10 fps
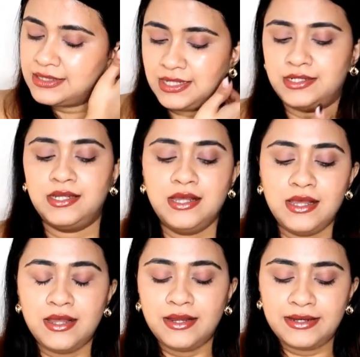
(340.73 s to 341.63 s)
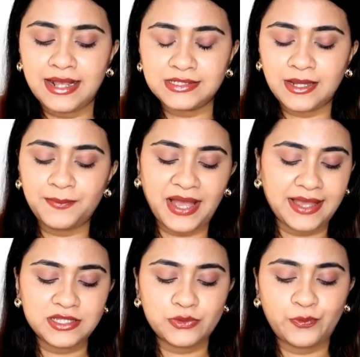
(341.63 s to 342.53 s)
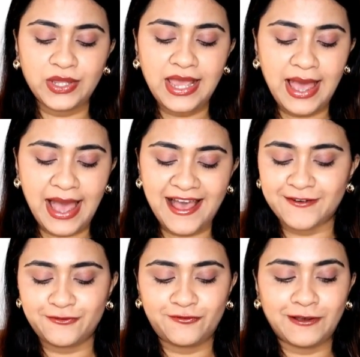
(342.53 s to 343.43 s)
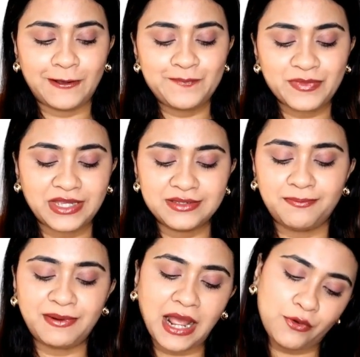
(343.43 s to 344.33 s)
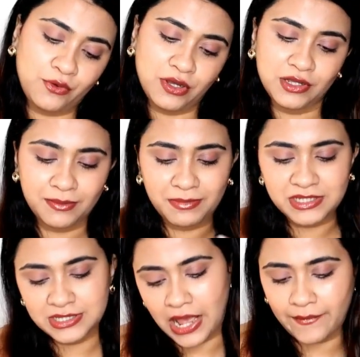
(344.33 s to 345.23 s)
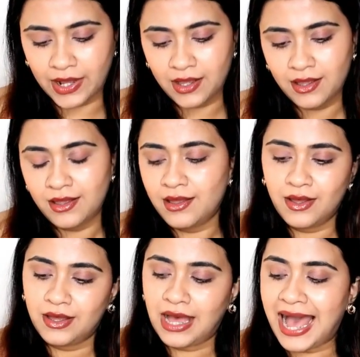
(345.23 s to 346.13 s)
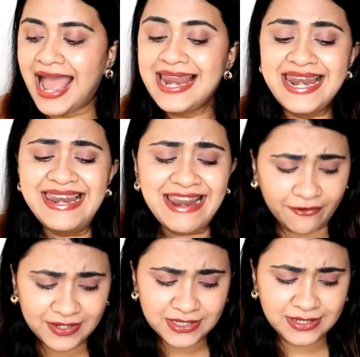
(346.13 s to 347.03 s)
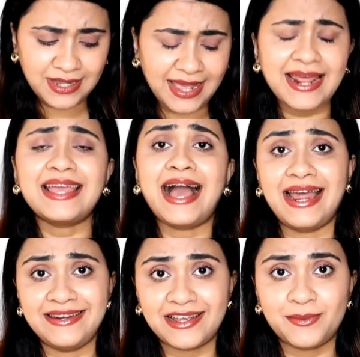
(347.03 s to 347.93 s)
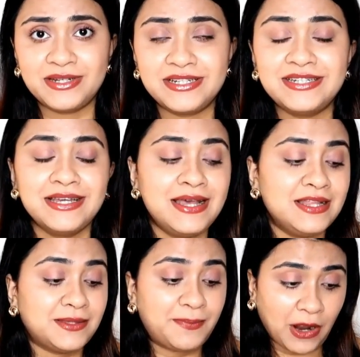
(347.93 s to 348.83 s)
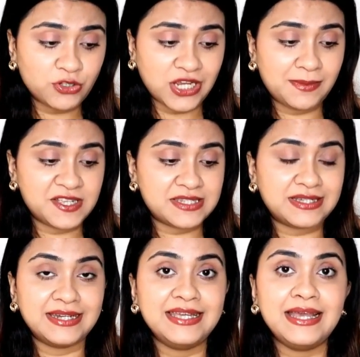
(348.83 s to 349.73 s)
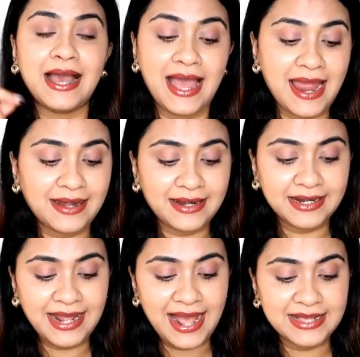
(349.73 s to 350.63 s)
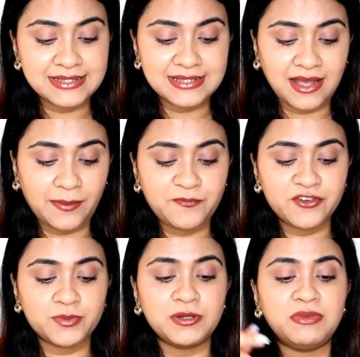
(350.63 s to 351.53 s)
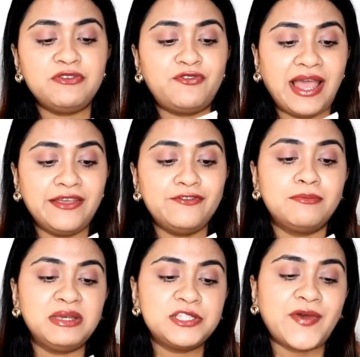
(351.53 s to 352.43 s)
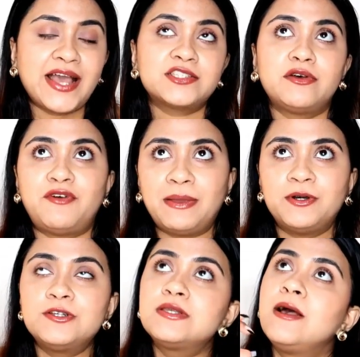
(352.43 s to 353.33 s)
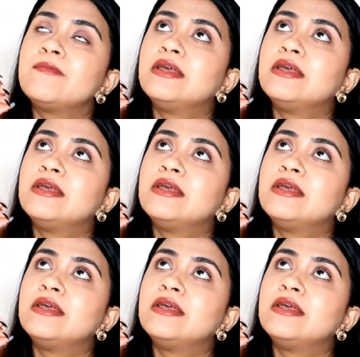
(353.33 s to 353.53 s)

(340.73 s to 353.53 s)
that's it. Next up guys, we have the brow mascara. I love it and I highly recommend it. The brow gel basically, and it has vitamin B5, beeswax, fibers.